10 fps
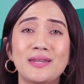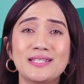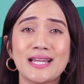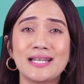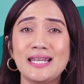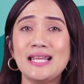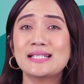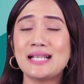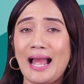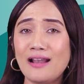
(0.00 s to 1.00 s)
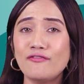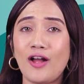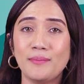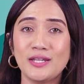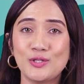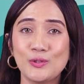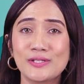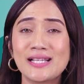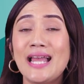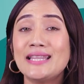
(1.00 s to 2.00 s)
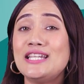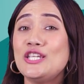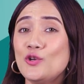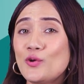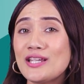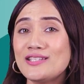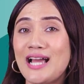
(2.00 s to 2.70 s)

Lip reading: techniques and farming tools, then you can